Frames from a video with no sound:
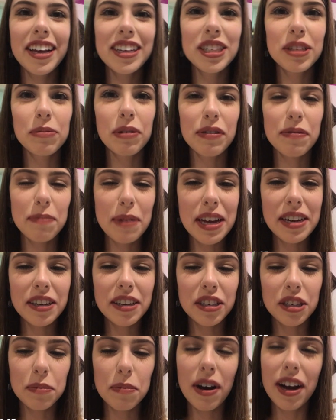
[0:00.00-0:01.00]
so we've made
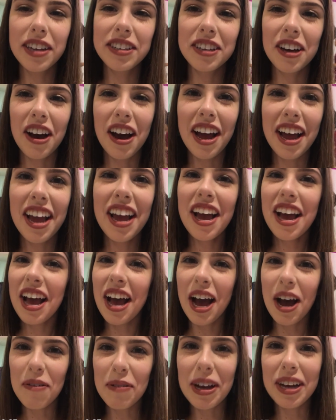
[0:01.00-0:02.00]
it to Mai Tai,
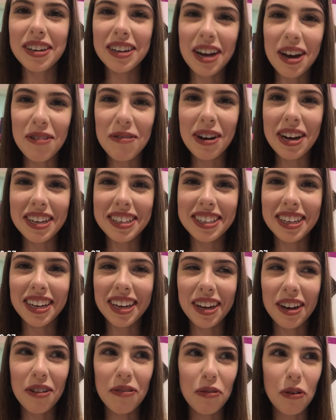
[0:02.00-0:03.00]
and we are now
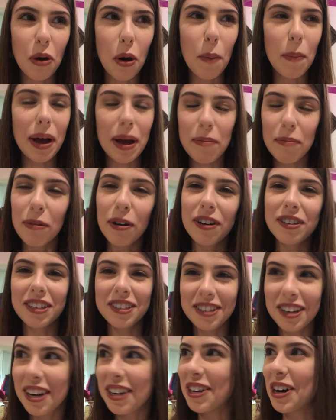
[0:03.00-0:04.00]
waiting for Pembroke
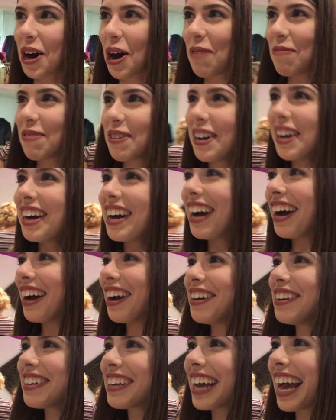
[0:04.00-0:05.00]
to turn up.
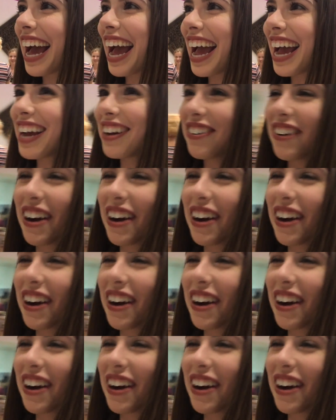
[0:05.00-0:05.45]
Okay,